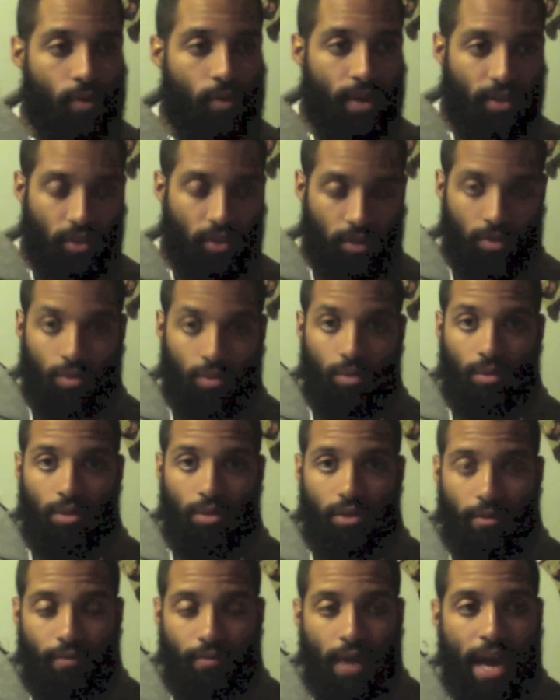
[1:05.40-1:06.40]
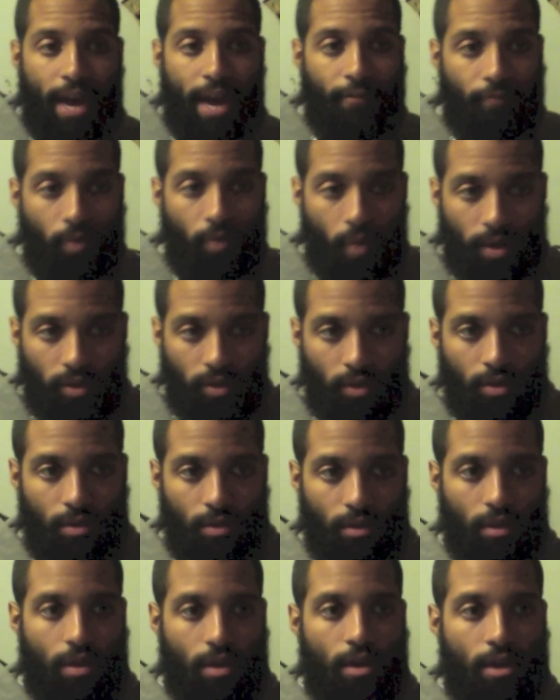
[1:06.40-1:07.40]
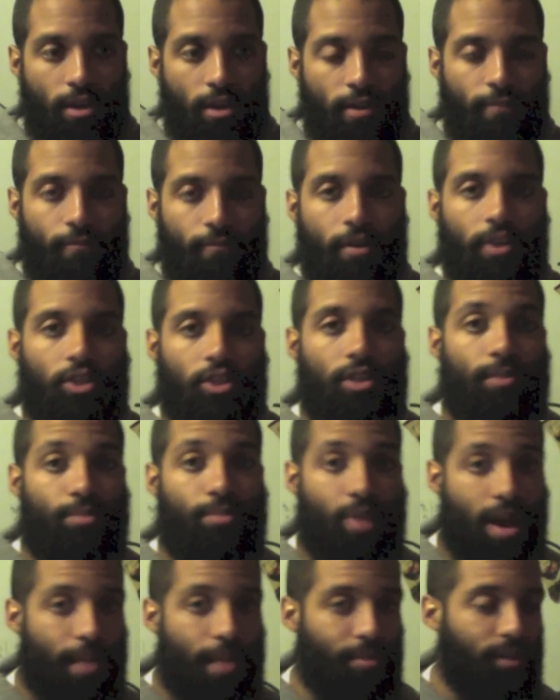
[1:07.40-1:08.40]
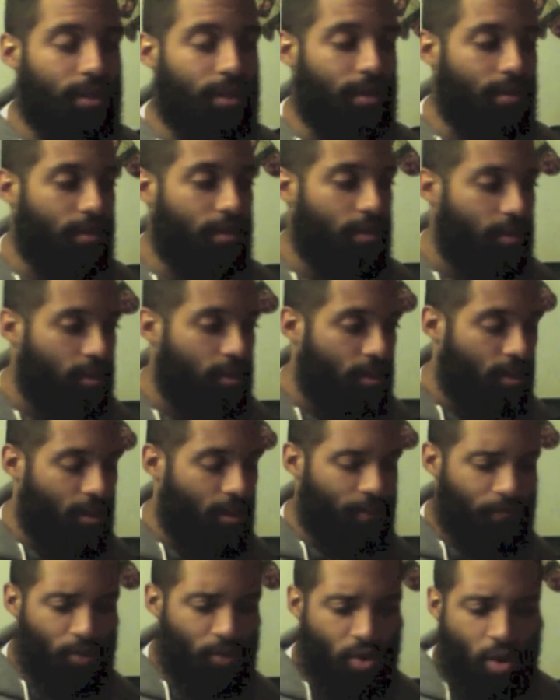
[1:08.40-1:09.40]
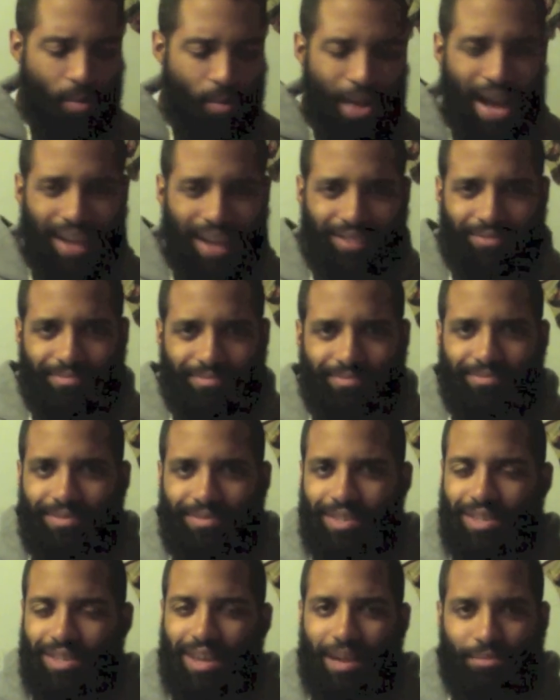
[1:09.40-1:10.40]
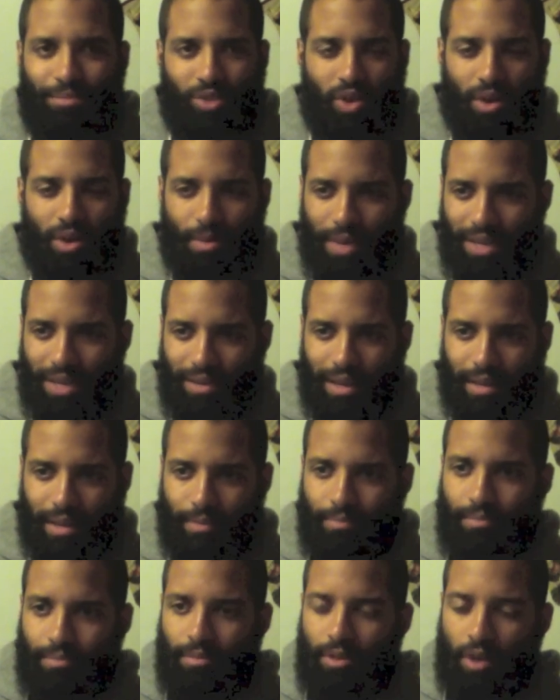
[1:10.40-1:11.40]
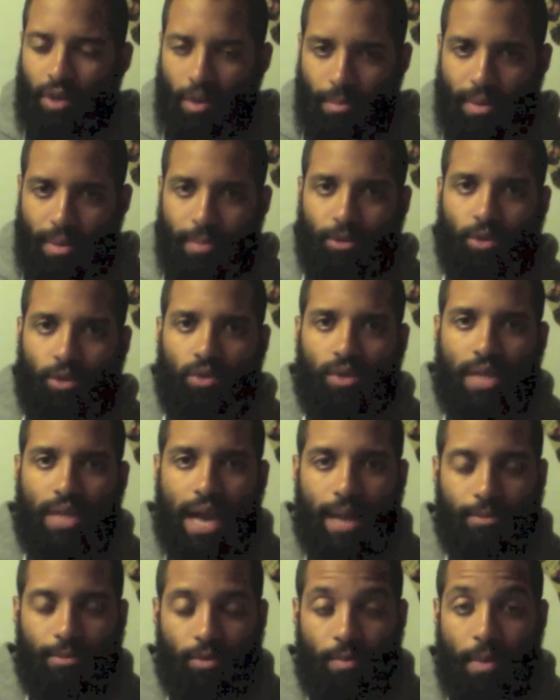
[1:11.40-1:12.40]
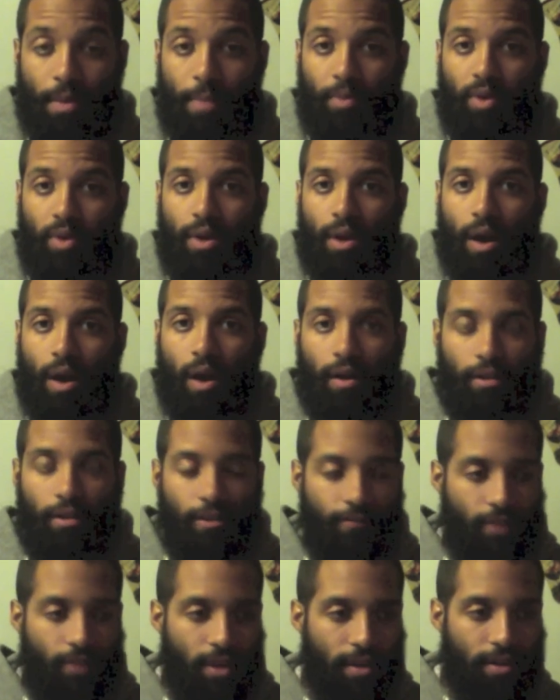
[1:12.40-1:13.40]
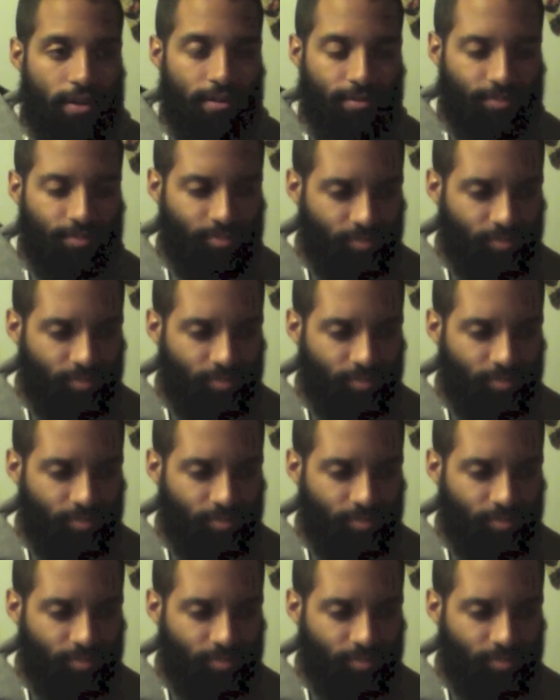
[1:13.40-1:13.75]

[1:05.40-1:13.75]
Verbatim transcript: us to survive, for us to function properly. If you go back, I'm talking about like you know, biblical times. Remember in the Garden of Eden.